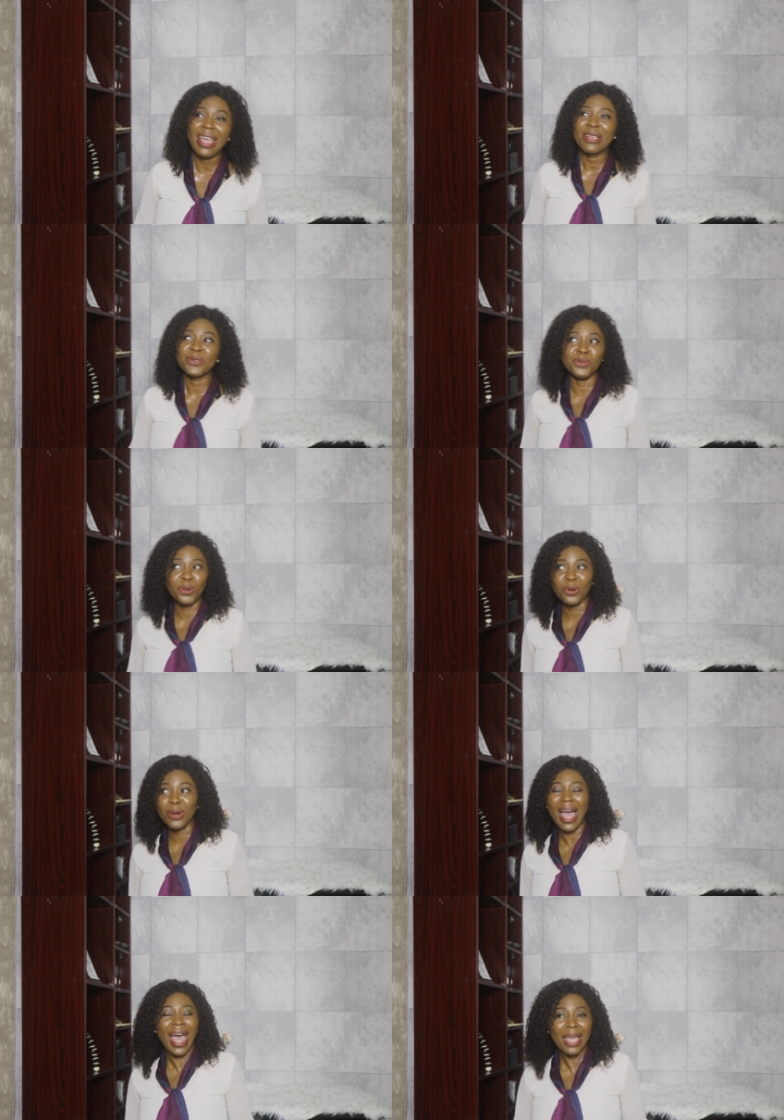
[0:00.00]

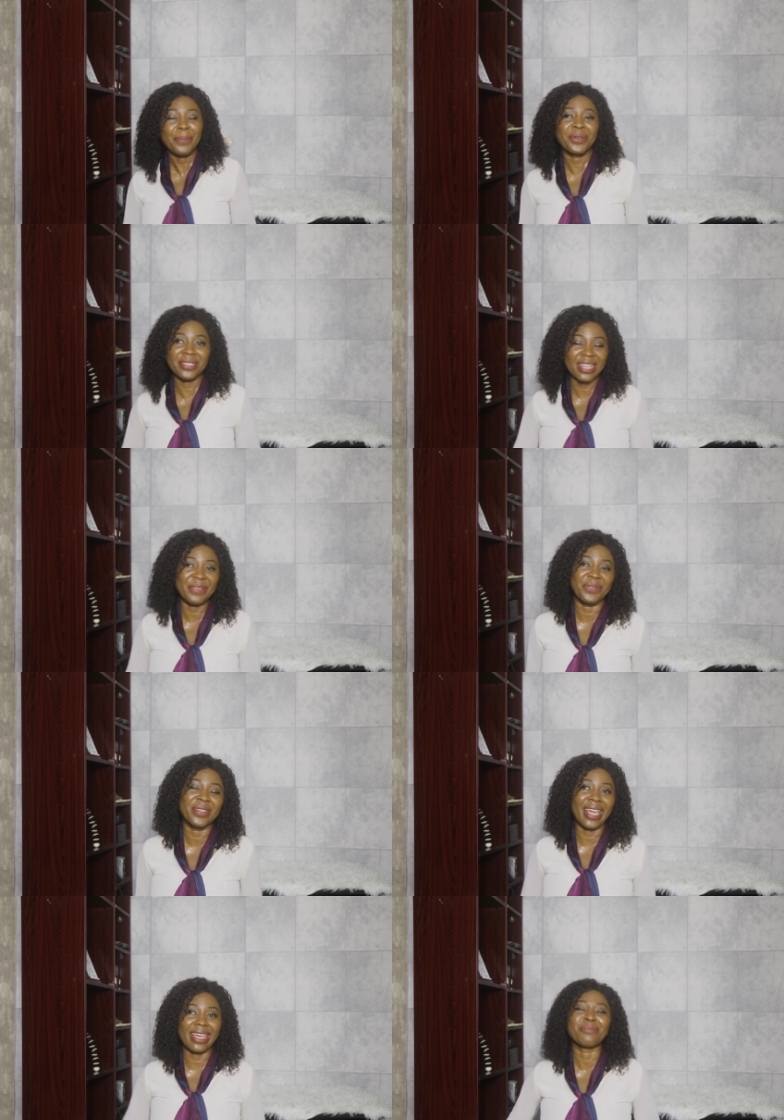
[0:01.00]
So I personally feel
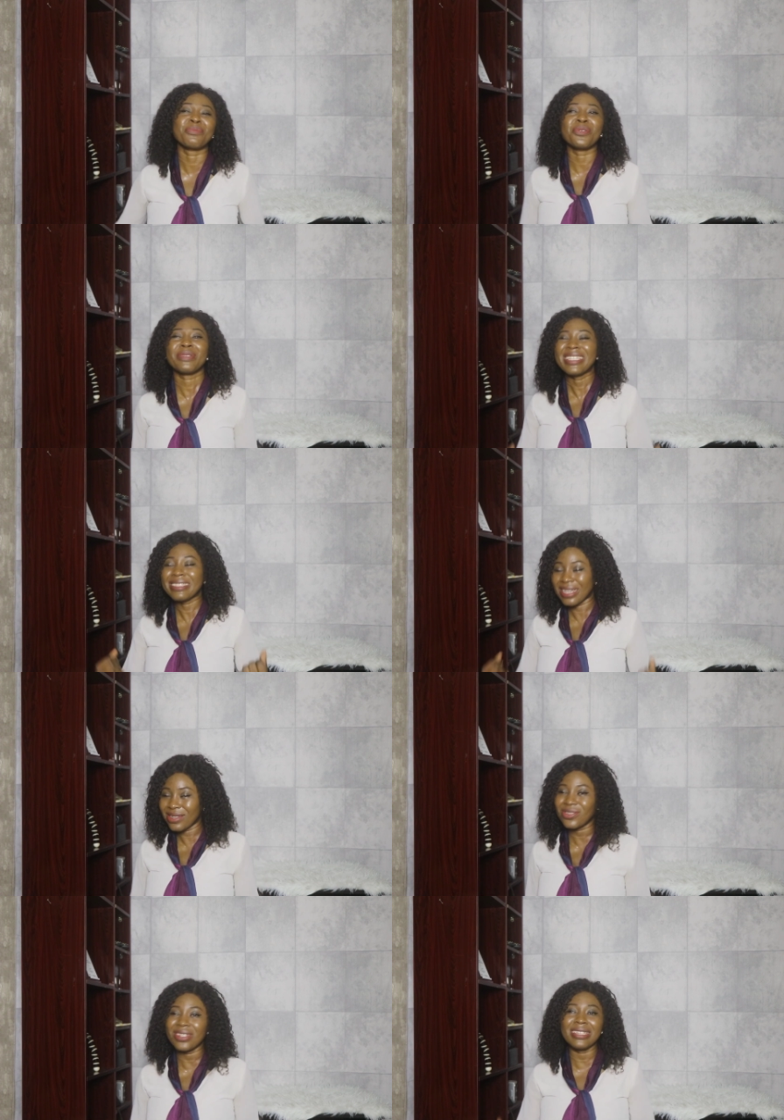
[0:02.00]
like Mpho
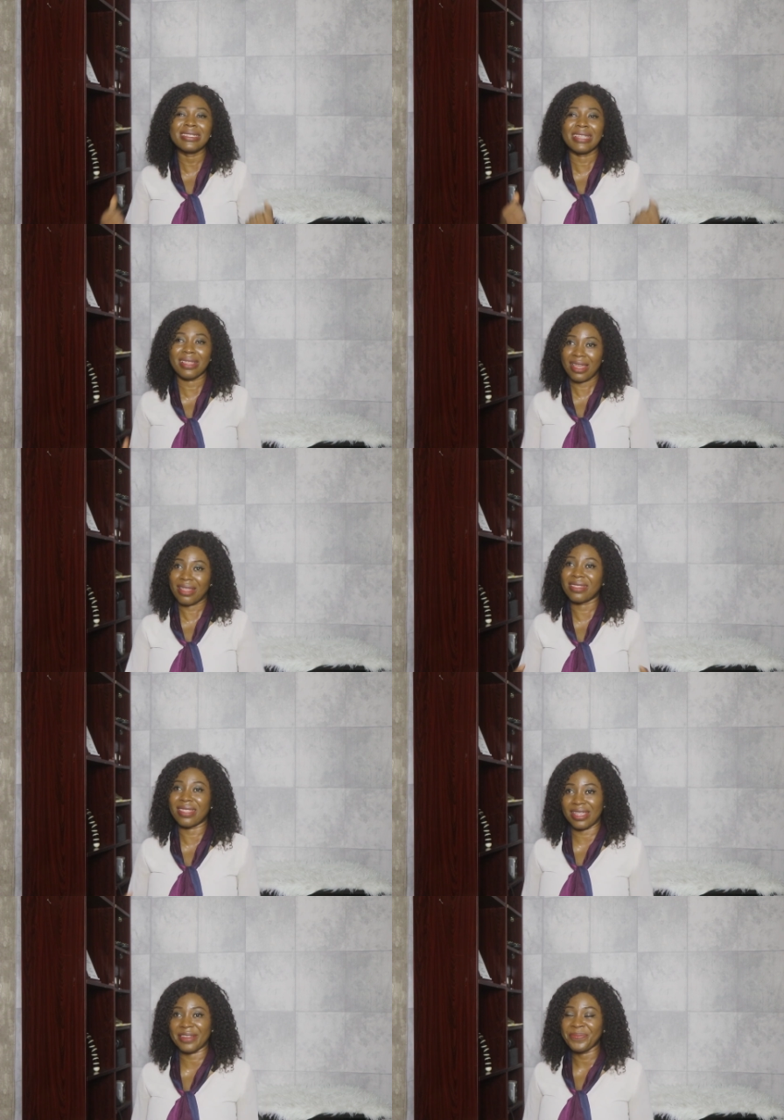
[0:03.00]
intentionally did that
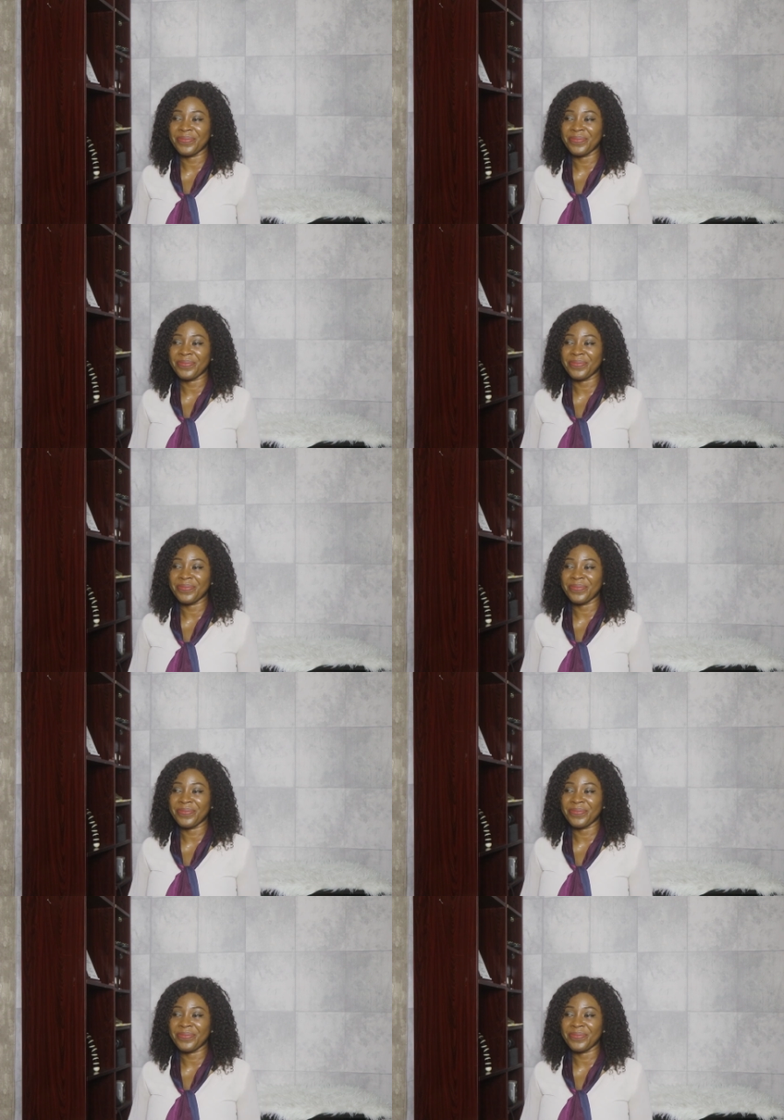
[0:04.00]
thing,